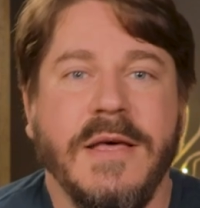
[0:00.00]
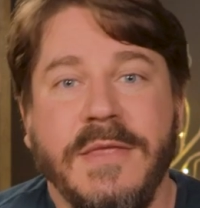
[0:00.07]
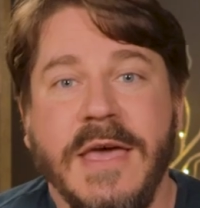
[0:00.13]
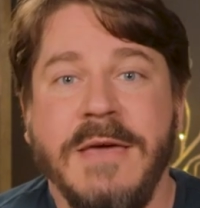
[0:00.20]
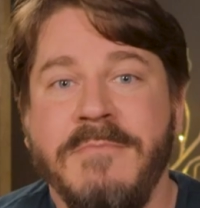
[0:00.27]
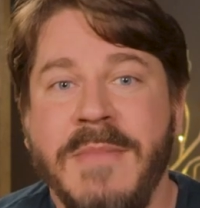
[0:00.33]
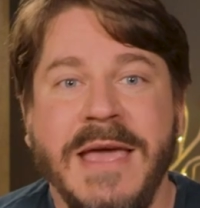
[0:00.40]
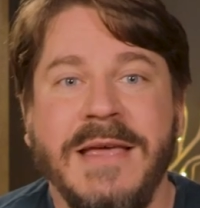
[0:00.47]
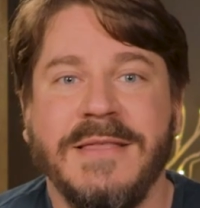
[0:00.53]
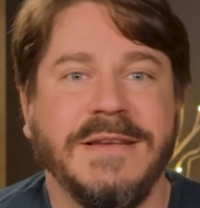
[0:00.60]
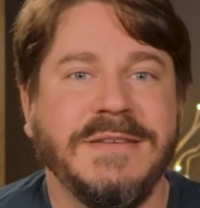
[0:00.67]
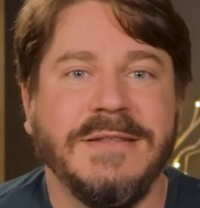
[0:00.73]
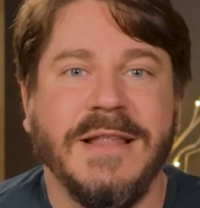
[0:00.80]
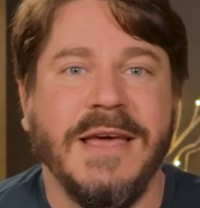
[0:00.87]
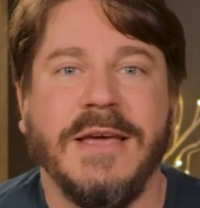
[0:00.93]
they make
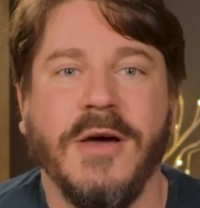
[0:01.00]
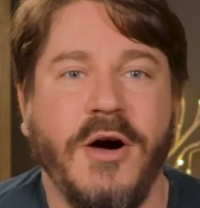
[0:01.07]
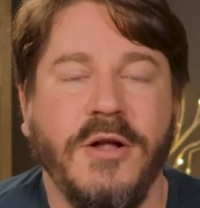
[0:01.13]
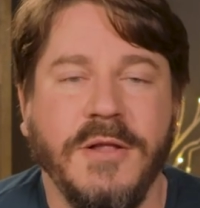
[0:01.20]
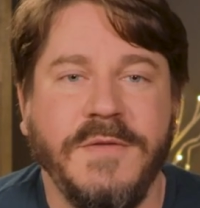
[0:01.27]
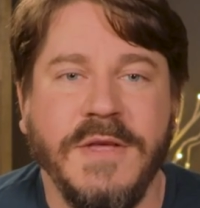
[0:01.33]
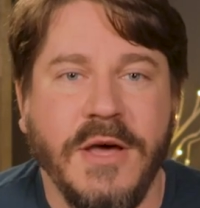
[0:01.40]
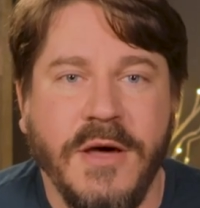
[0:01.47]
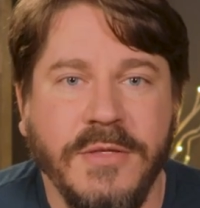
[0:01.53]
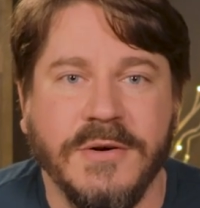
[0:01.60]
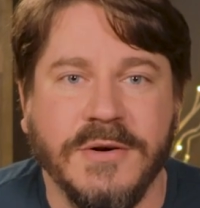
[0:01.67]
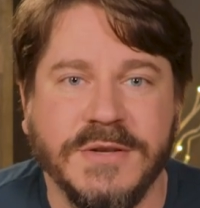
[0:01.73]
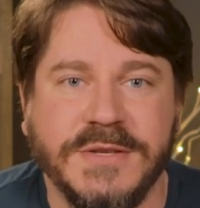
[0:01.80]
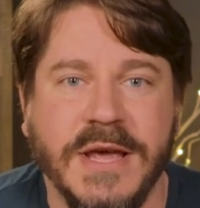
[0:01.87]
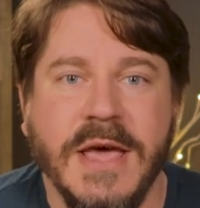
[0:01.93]
this like all of the
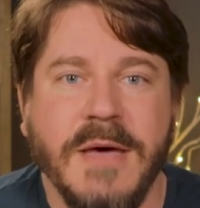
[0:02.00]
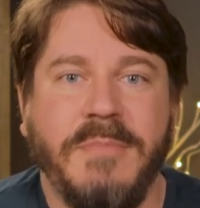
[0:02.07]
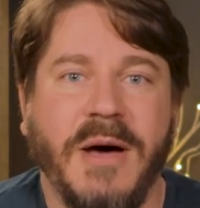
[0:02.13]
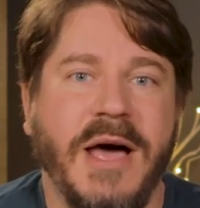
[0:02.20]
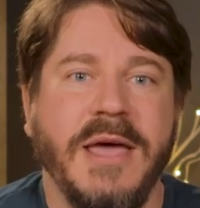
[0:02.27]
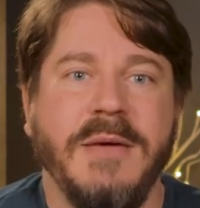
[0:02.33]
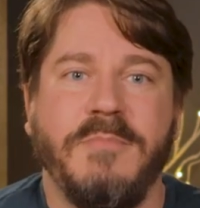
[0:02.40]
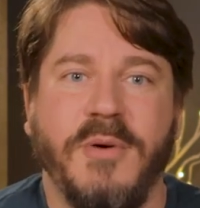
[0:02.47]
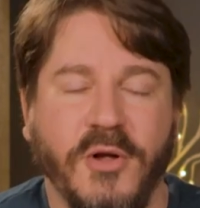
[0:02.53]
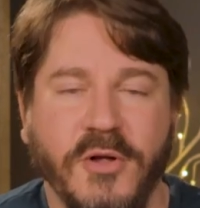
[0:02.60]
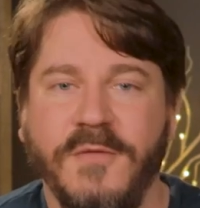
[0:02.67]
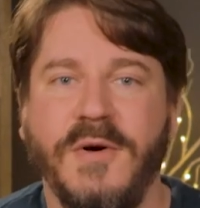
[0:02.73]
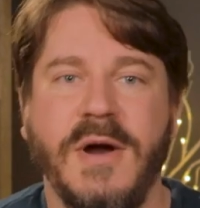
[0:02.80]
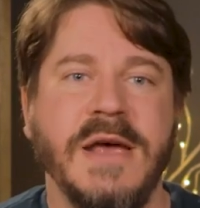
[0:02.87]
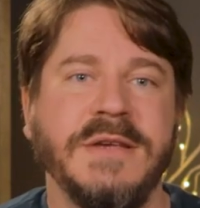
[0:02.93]
others by
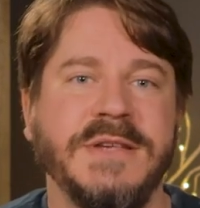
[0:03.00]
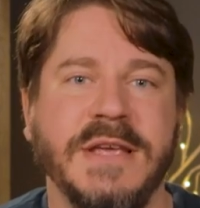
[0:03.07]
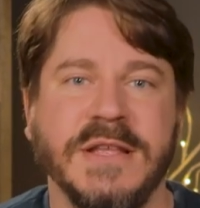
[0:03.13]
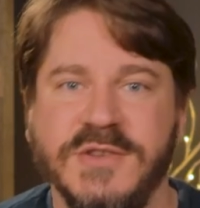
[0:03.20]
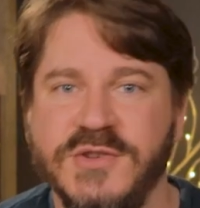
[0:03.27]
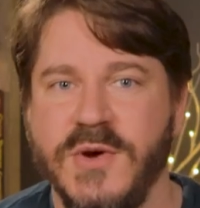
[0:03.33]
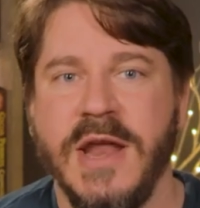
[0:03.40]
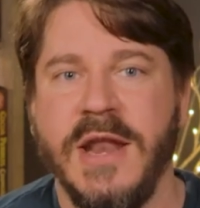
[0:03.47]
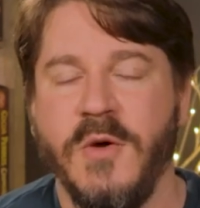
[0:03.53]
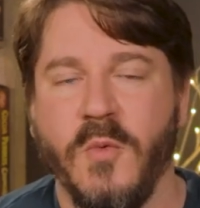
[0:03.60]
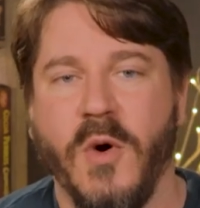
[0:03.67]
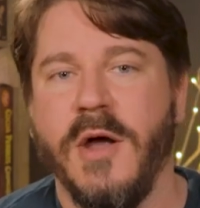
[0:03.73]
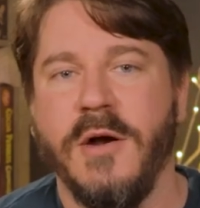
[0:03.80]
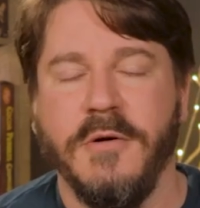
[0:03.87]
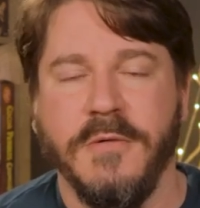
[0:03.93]
pulverizing and straining
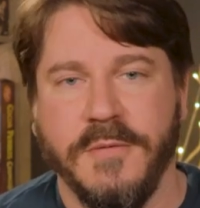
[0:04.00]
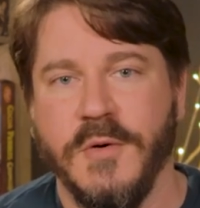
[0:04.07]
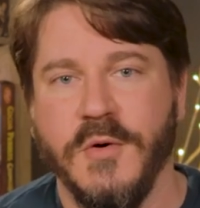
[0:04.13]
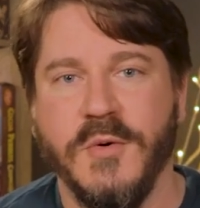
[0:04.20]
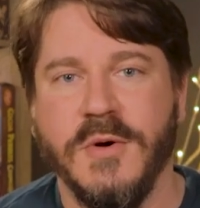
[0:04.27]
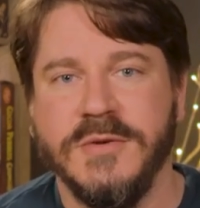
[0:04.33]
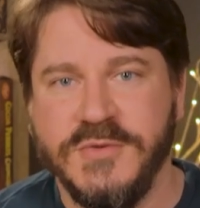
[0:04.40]
water through